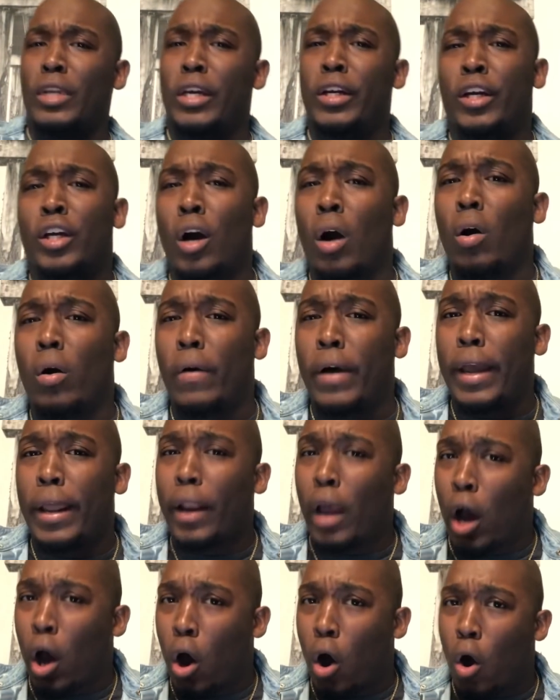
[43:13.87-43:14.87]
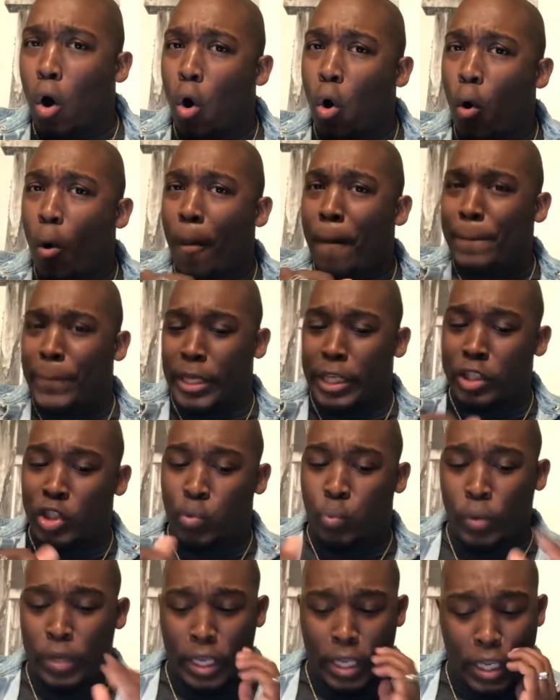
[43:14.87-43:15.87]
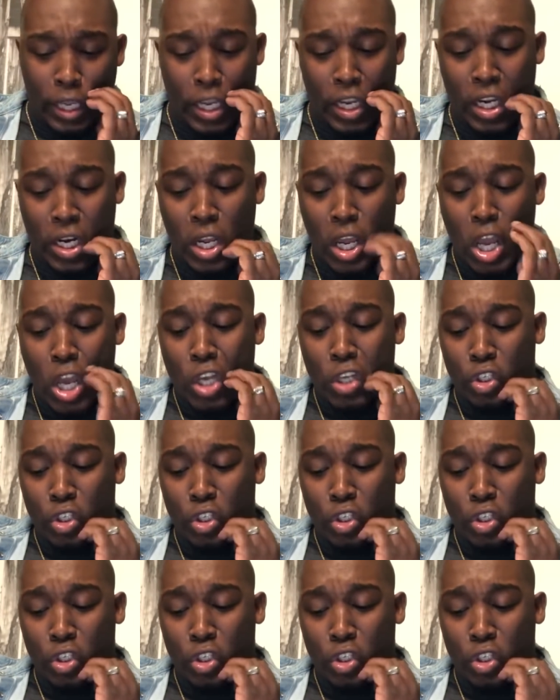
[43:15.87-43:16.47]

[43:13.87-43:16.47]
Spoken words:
going on between